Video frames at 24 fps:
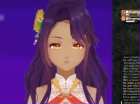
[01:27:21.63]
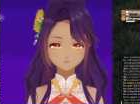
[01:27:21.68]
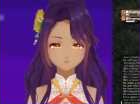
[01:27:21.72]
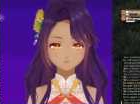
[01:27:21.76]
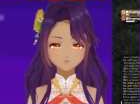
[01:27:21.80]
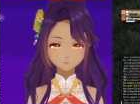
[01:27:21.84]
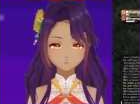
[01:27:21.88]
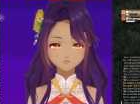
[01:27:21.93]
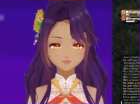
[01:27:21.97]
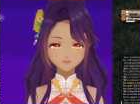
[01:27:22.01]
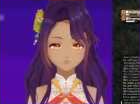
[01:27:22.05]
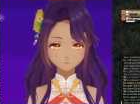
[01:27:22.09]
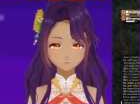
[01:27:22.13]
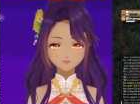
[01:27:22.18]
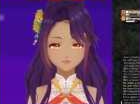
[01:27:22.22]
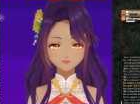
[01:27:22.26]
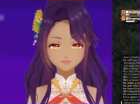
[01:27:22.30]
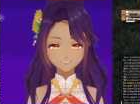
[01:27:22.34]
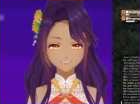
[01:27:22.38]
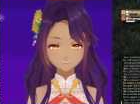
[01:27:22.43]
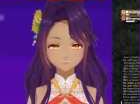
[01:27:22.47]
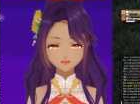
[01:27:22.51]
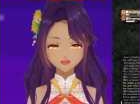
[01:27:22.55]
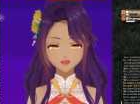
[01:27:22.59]

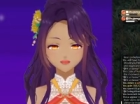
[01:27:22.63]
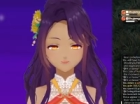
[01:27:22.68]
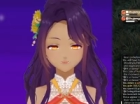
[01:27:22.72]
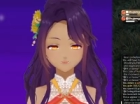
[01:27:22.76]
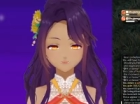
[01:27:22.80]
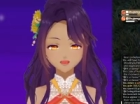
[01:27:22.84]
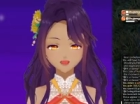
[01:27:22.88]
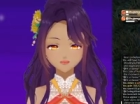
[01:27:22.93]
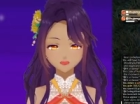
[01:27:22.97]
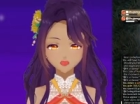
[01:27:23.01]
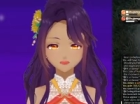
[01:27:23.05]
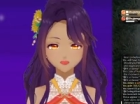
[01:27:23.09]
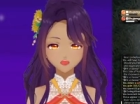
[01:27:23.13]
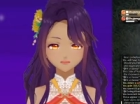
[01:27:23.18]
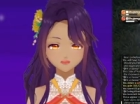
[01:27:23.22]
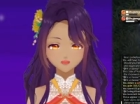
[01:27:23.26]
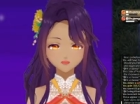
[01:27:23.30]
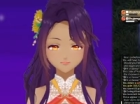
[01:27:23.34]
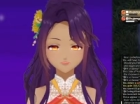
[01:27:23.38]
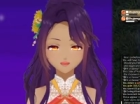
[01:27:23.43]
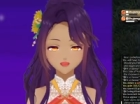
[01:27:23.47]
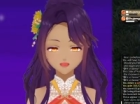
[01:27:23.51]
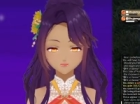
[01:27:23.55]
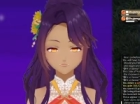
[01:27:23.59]
Asphyxiation! I don't know what
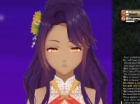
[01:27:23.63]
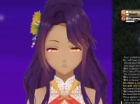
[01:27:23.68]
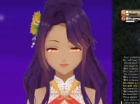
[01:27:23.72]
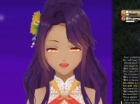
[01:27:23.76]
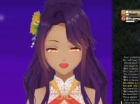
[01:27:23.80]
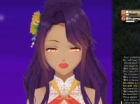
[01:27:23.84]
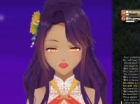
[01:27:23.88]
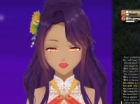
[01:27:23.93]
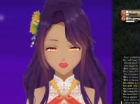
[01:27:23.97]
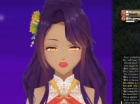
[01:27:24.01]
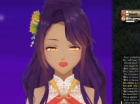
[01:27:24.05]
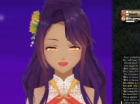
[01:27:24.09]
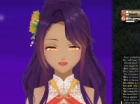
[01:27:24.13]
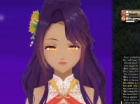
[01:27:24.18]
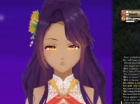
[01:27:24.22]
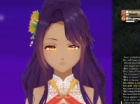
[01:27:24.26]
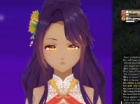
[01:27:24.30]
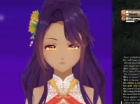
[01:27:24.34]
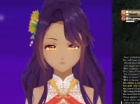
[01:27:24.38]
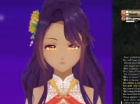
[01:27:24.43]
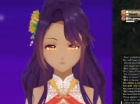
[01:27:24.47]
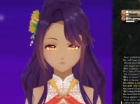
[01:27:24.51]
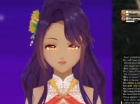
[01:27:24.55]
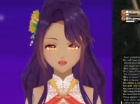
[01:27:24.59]
that does still.
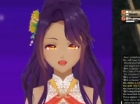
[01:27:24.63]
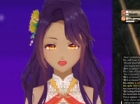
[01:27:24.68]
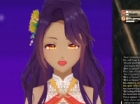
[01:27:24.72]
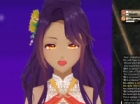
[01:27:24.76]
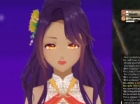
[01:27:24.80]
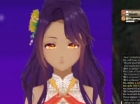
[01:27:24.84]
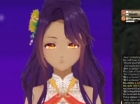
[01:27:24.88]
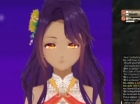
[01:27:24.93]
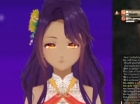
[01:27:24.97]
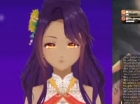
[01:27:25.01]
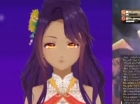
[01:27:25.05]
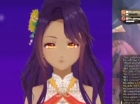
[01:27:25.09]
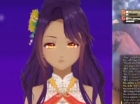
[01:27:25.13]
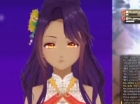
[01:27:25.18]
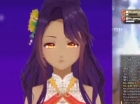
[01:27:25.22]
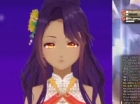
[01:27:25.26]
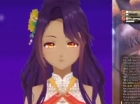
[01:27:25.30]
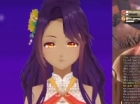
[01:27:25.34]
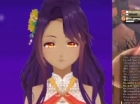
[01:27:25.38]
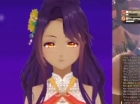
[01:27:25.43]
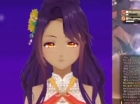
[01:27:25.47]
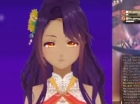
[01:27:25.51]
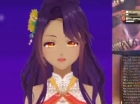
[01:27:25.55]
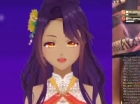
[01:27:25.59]
Ah!
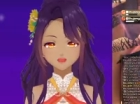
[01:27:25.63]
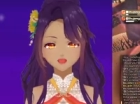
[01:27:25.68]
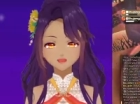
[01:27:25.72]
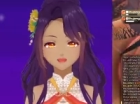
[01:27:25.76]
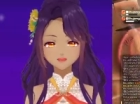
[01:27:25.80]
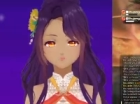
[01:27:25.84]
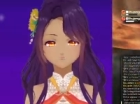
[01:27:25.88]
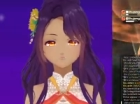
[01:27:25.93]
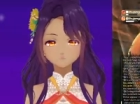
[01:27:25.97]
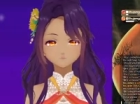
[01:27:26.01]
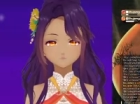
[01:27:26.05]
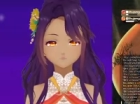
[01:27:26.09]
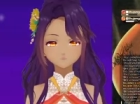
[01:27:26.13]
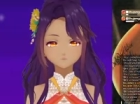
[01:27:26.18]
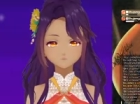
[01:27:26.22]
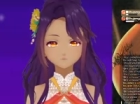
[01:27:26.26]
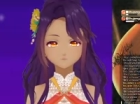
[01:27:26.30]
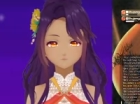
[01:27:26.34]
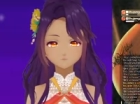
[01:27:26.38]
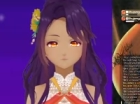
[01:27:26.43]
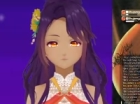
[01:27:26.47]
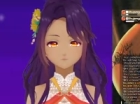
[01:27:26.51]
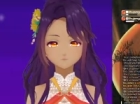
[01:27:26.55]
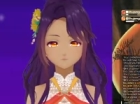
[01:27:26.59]
Ow.
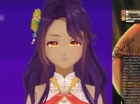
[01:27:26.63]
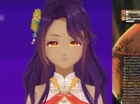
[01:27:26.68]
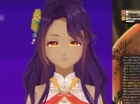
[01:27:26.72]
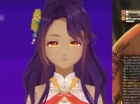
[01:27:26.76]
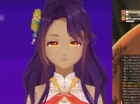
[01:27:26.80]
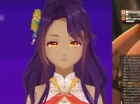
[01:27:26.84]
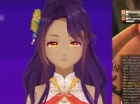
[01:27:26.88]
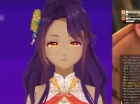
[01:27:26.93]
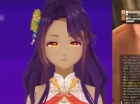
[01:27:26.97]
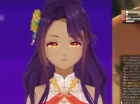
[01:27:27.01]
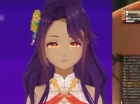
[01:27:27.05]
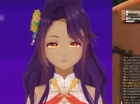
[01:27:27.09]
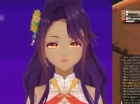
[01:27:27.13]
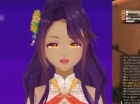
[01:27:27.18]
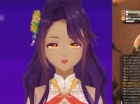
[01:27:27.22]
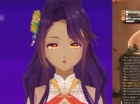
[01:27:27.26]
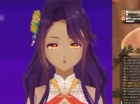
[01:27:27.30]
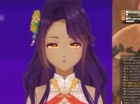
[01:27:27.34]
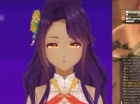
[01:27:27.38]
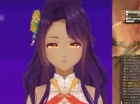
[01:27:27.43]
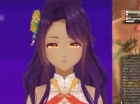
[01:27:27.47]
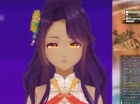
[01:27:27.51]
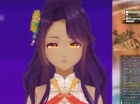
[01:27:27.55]
Ow.